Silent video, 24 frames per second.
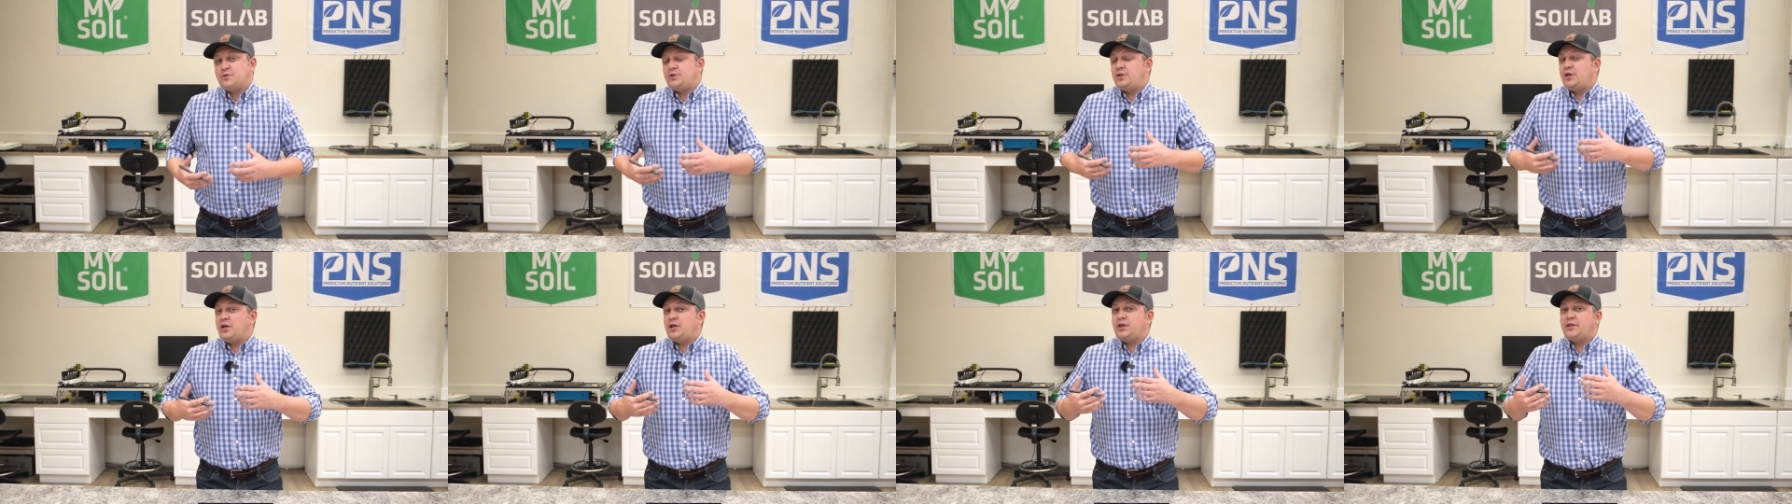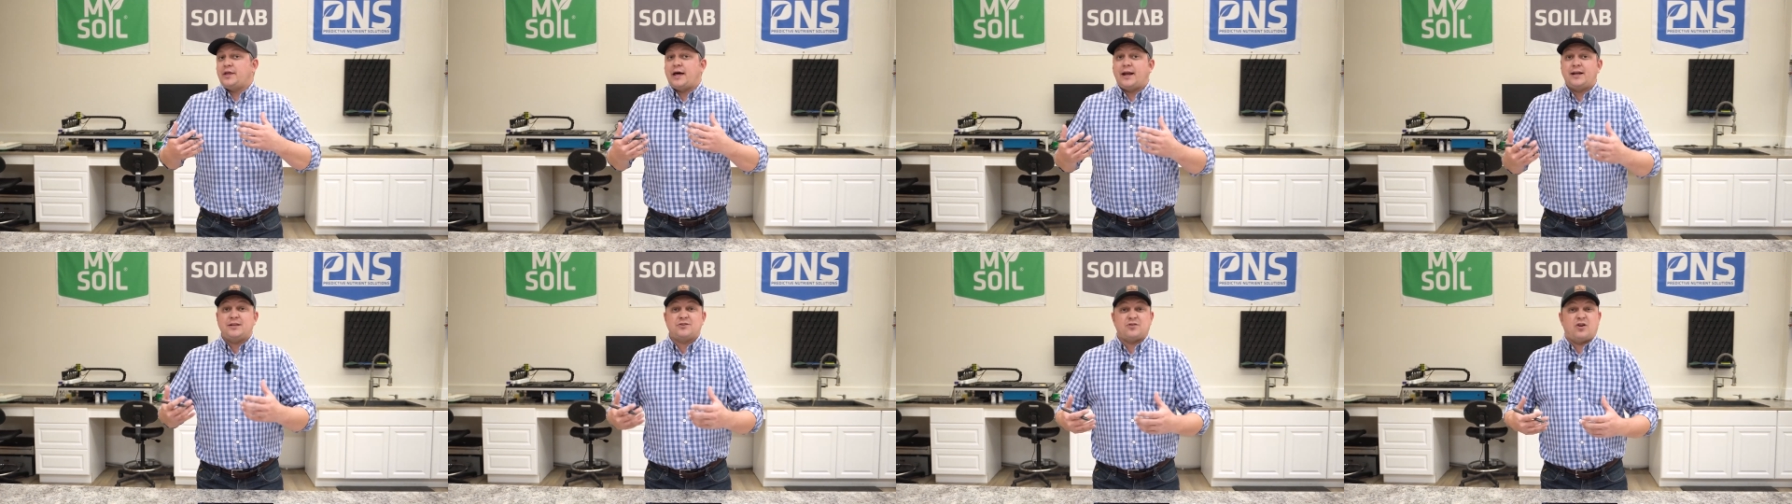we think of
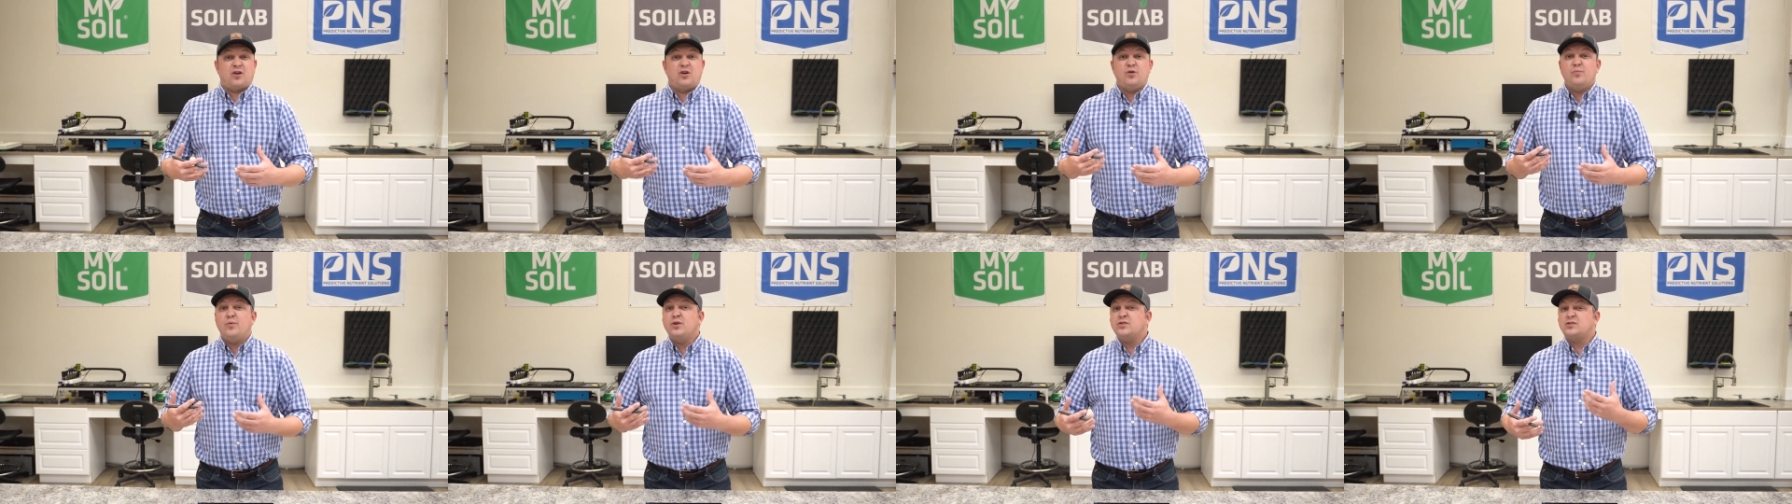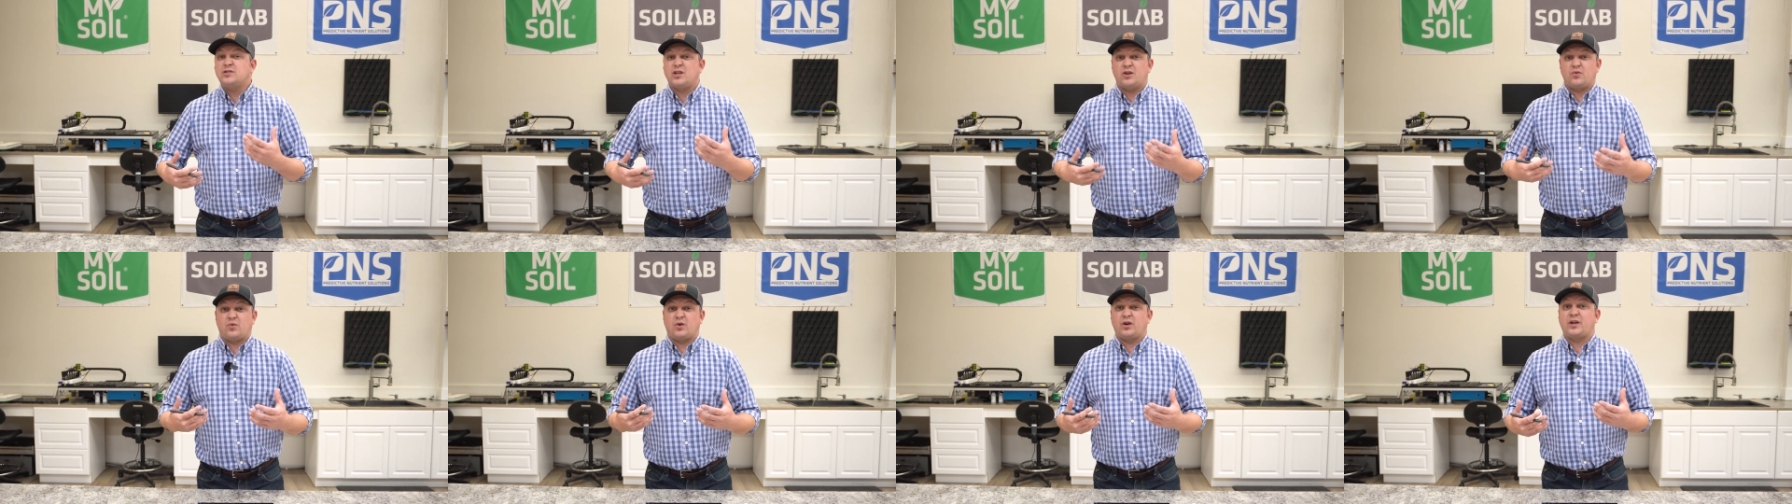that as
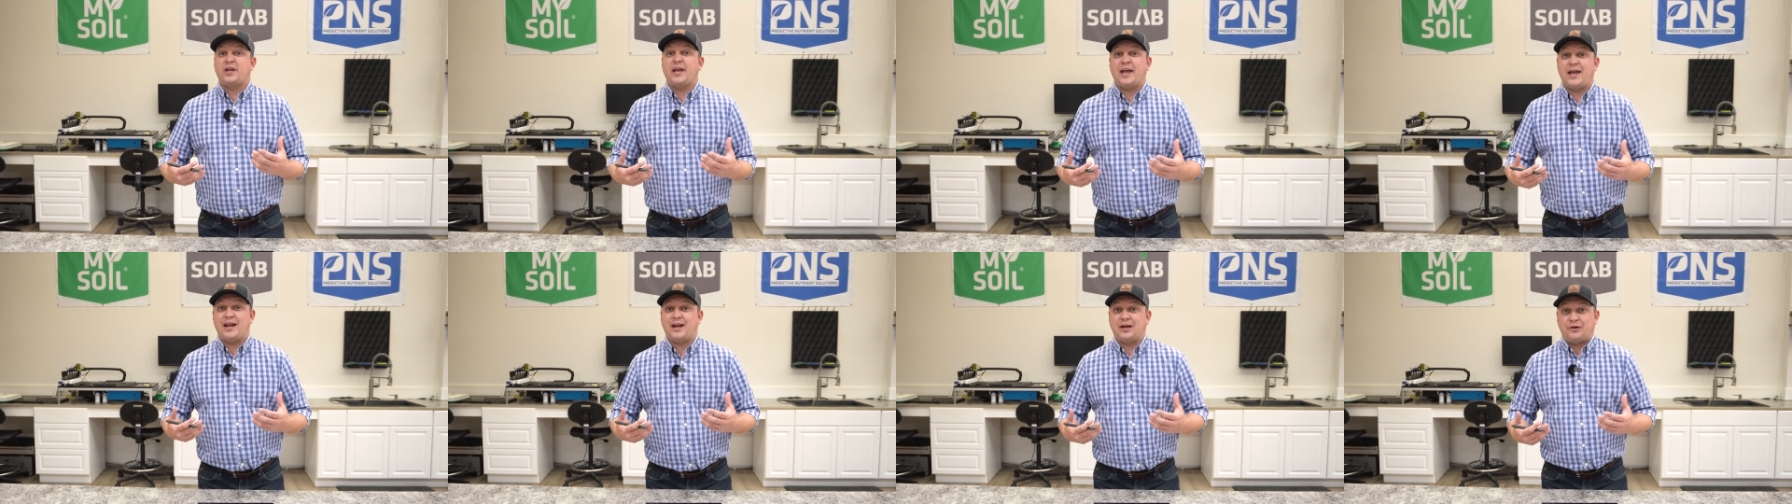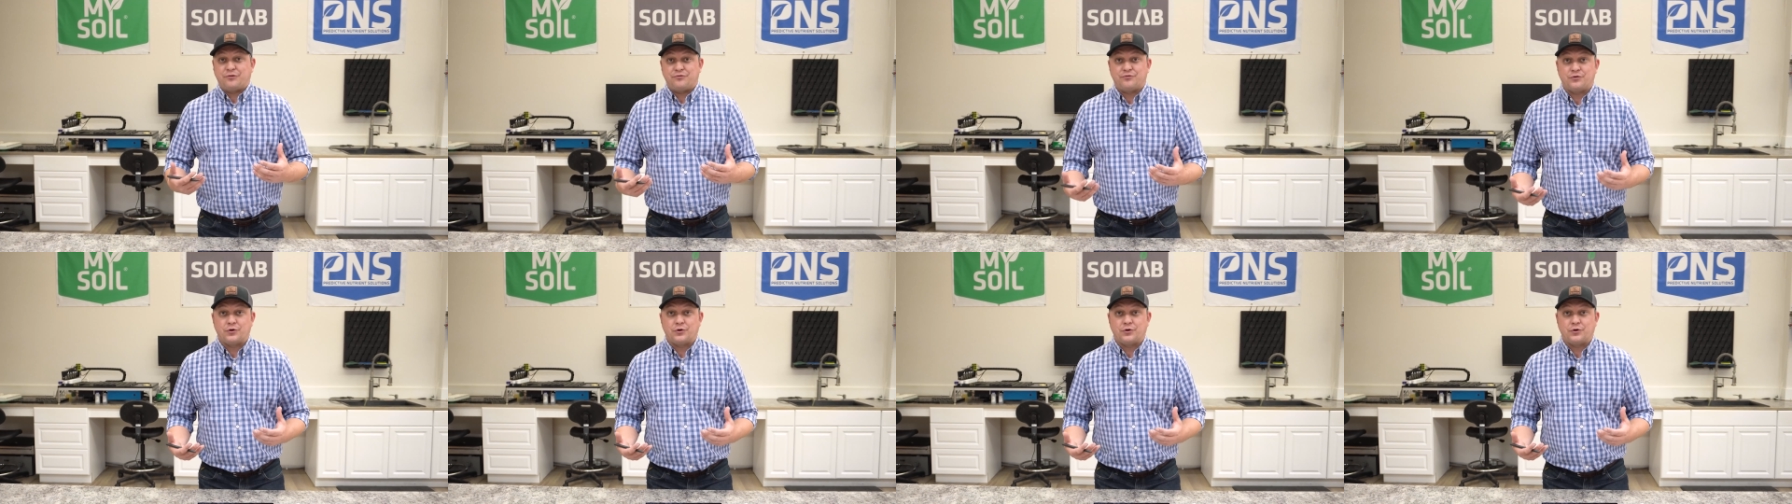almost an organic